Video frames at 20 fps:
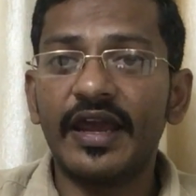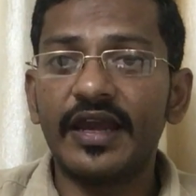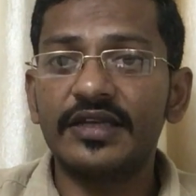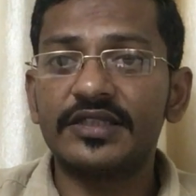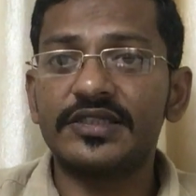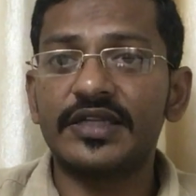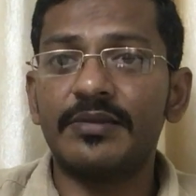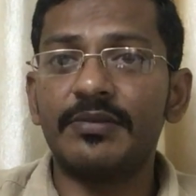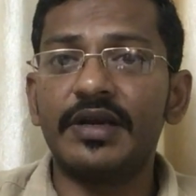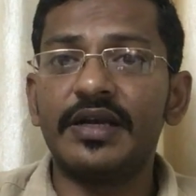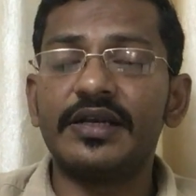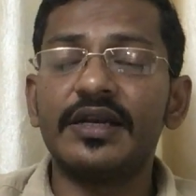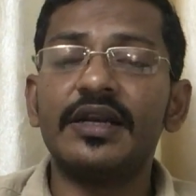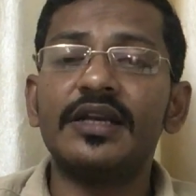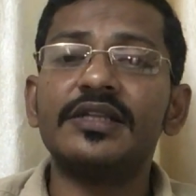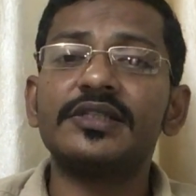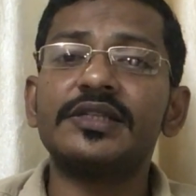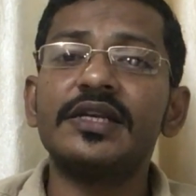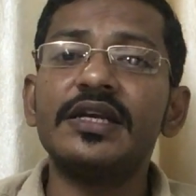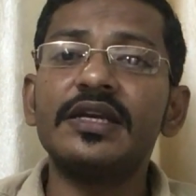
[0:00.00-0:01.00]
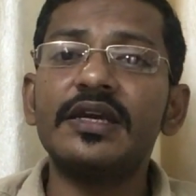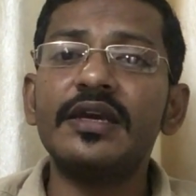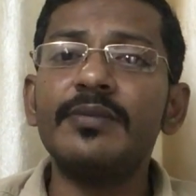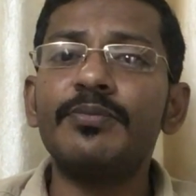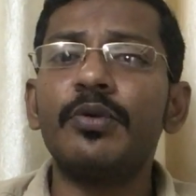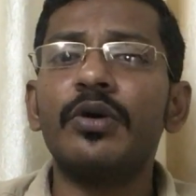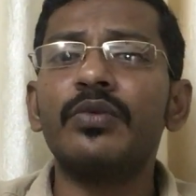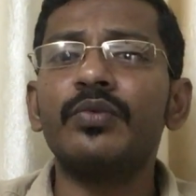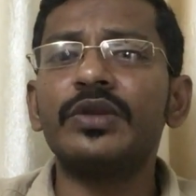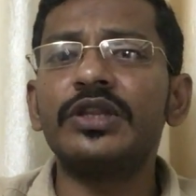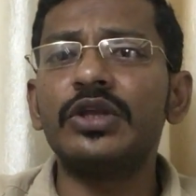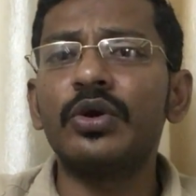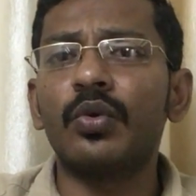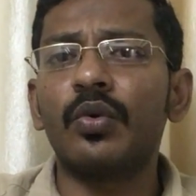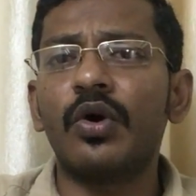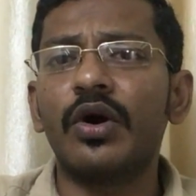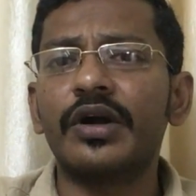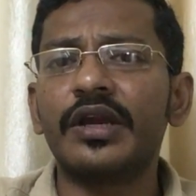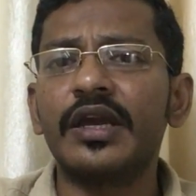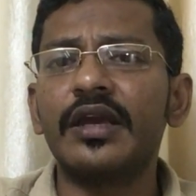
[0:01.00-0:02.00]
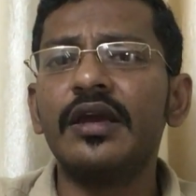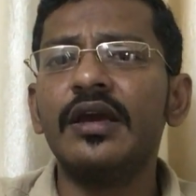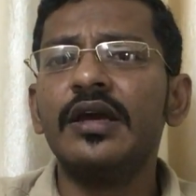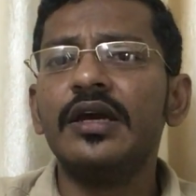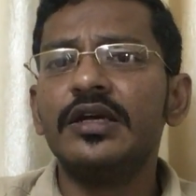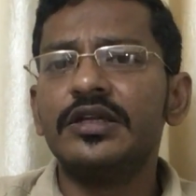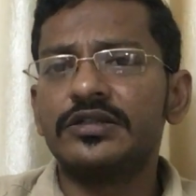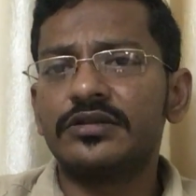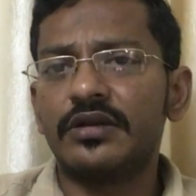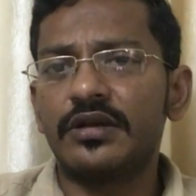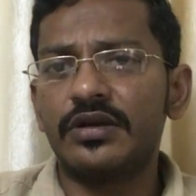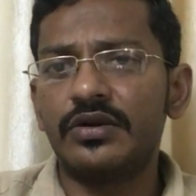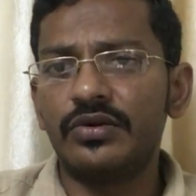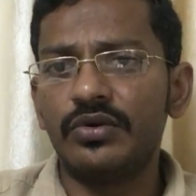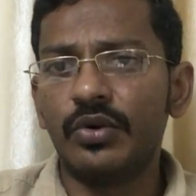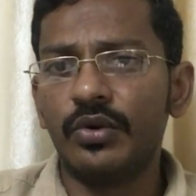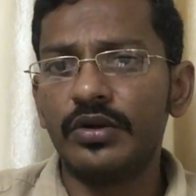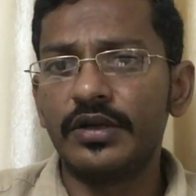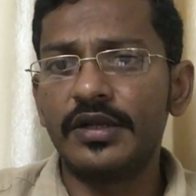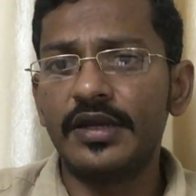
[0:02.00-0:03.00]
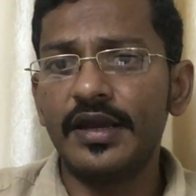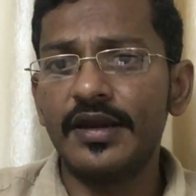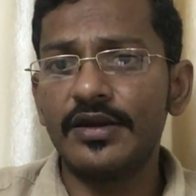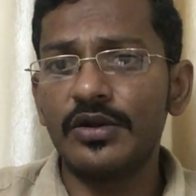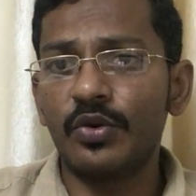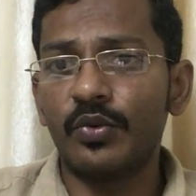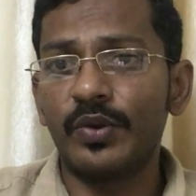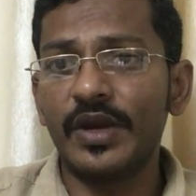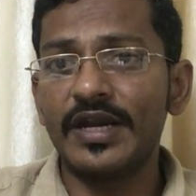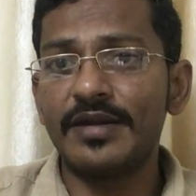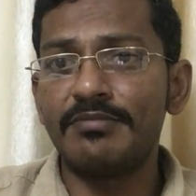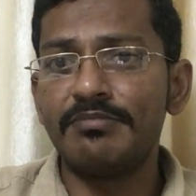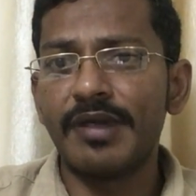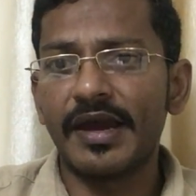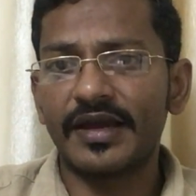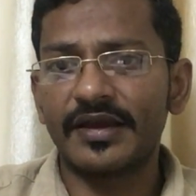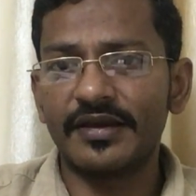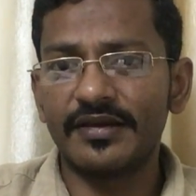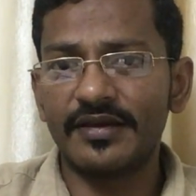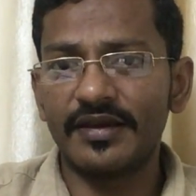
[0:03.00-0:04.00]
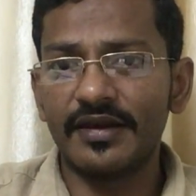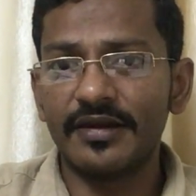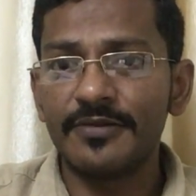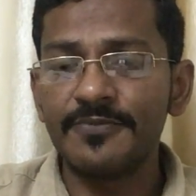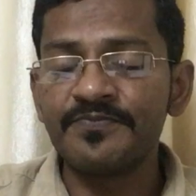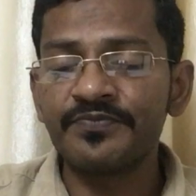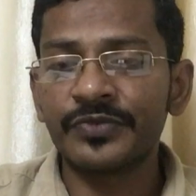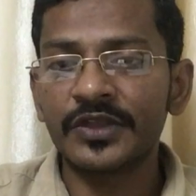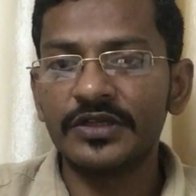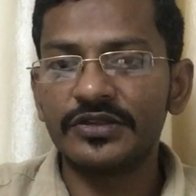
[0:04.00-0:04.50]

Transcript: Simultaneously keep on with your walking so that you don't gain your weight back again.